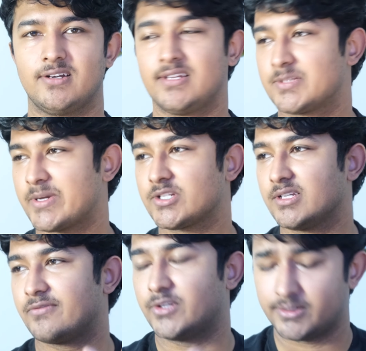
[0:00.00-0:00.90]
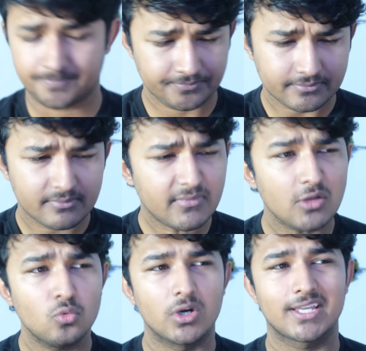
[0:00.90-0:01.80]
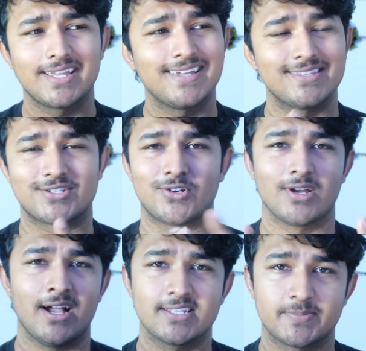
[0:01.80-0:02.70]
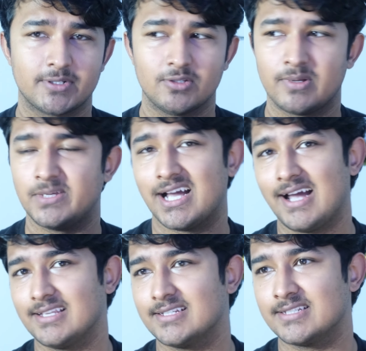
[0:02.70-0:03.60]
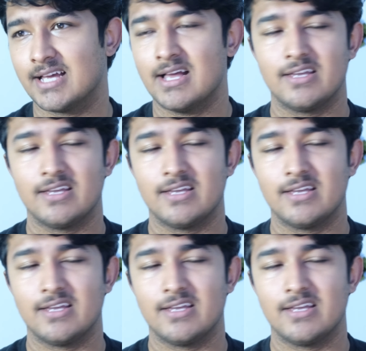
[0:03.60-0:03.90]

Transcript: And especially if you're working in Strong Hospital, maybe Highland,